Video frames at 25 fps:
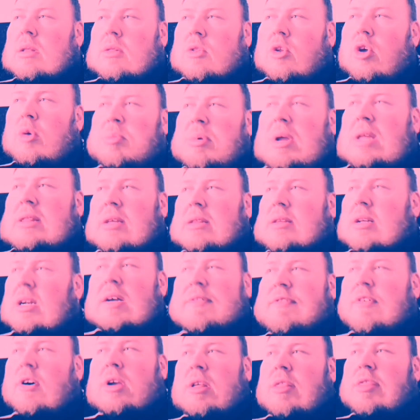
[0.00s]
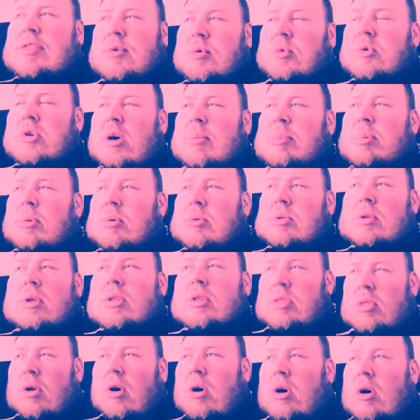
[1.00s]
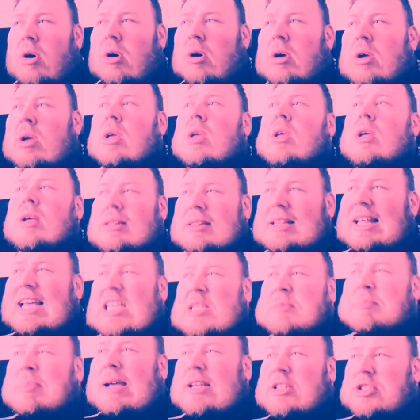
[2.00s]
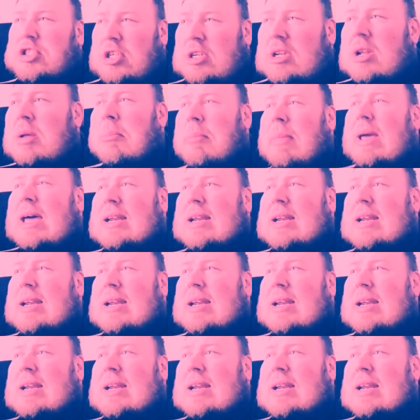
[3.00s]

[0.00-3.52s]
Look, Brenda, did I fucking throw you a bone? No. Less bitching, more